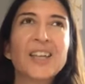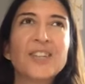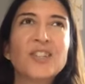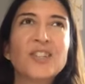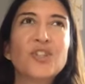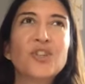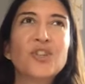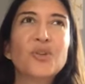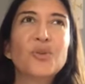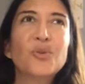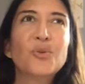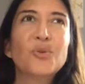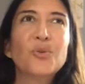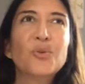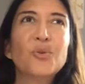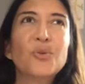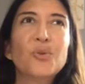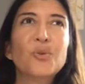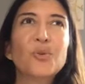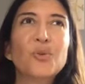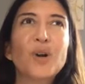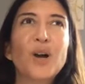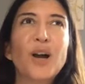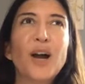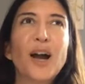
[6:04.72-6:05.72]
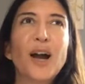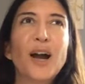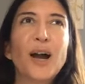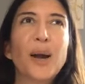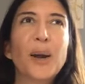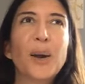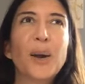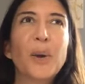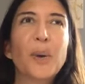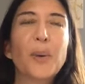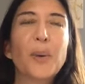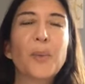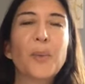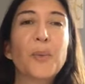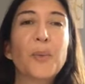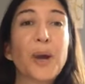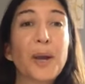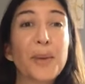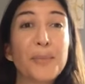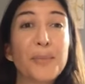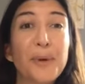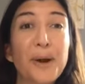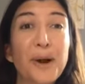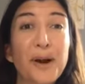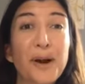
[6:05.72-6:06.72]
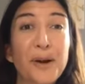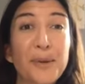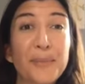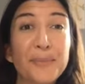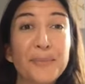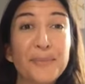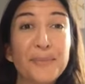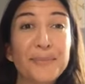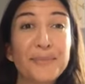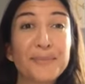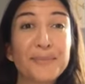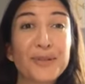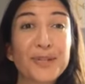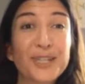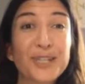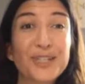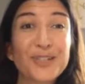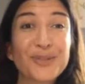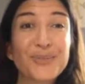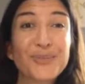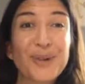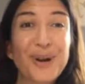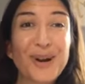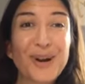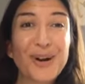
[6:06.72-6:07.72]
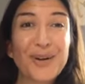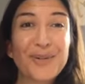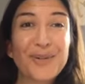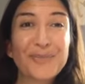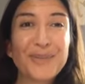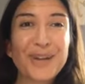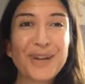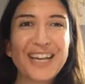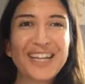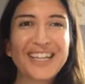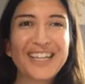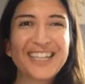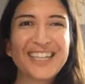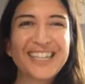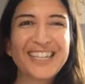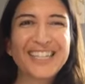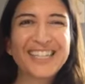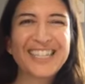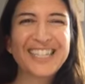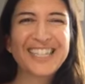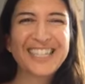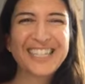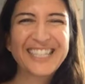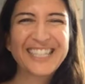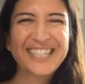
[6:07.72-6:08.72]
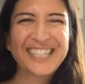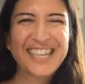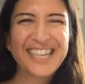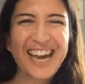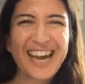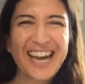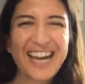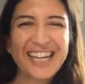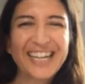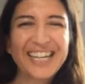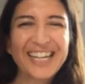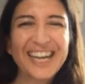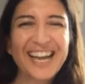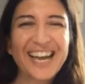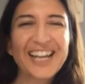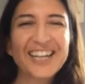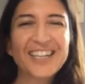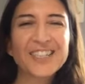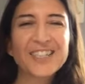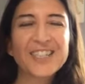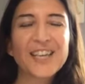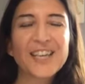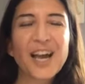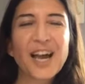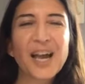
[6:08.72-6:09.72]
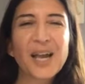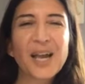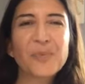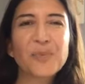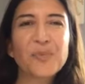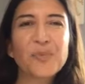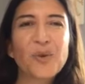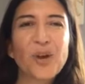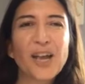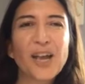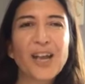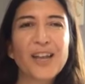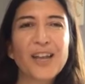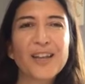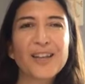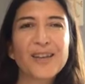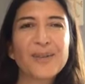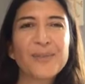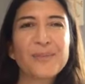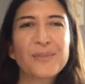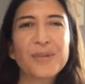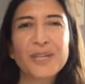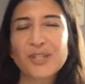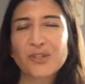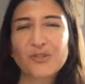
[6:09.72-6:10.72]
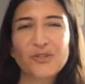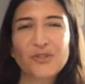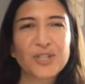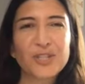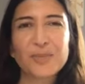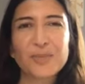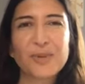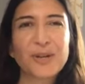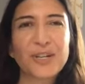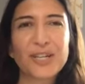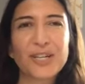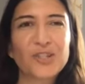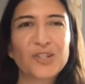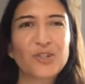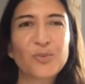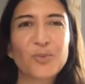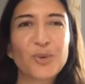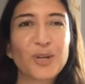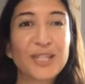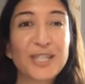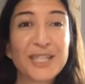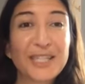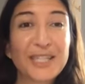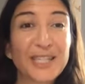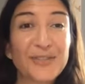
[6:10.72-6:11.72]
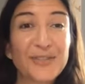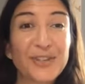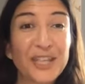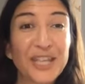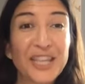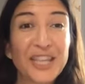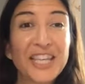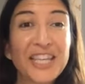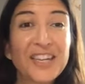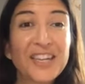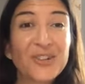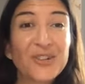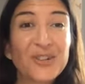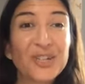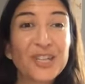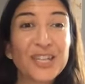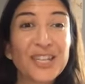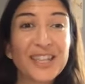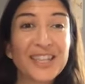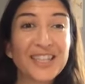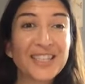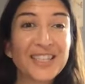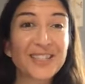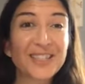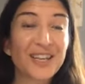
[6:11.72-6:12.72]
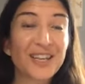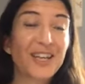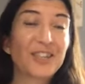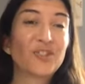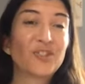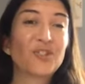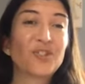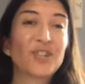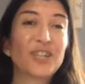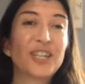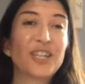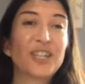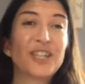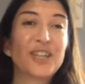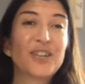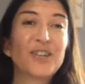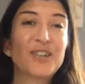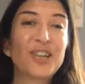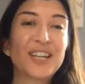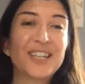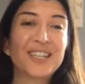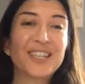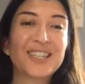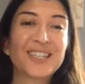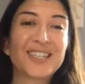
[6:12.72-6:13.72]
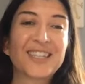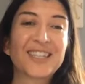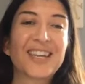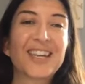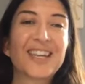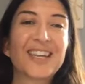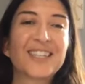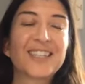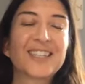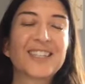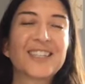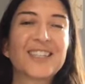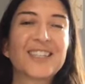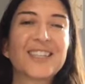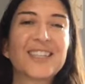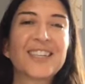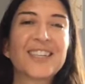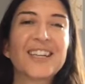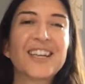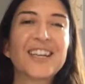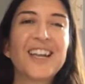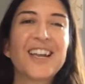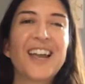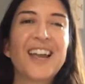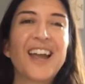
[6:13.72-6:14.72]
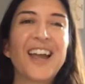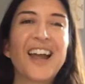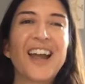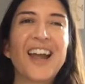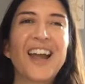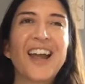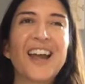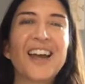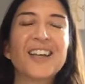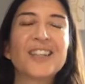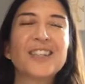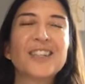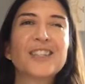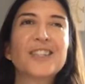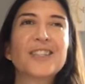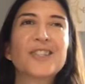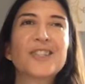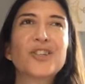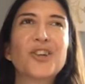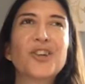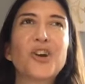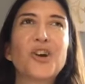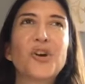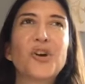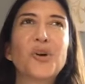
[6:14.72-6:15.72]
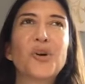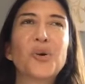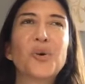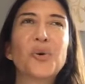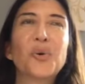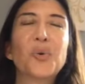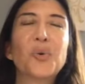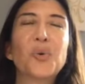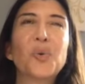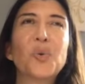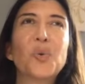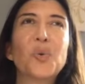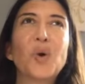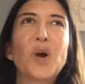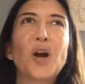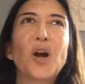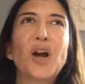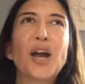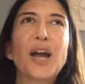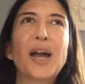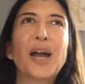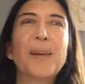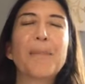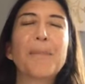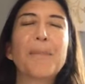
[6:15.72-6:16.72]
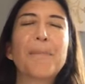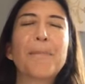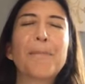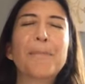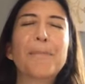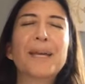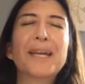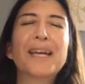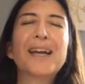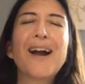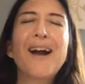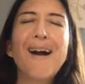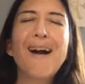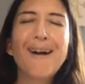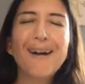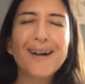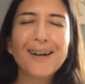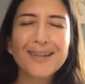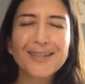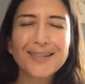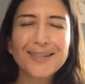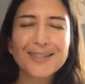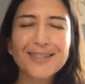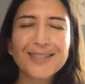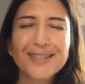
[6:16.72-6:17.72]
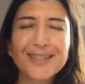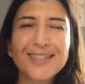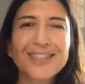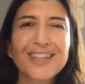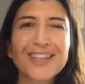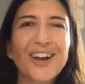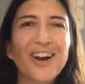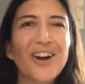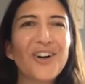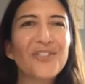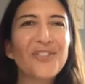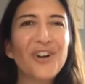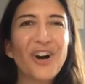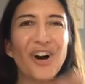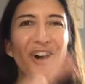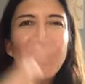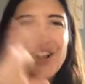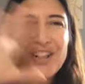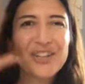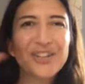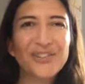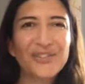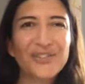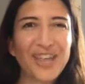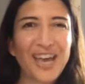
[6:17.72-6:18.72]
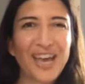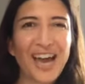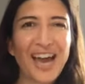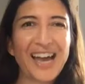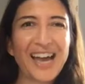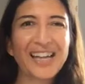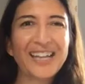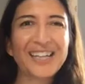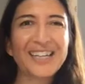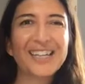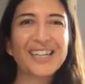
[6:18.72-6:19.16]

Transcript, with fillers: to a white mom, British mom, and an Indian dad at a time when mixed-race marriage wasn't even legal in this country, in the United States. And so because of all of that,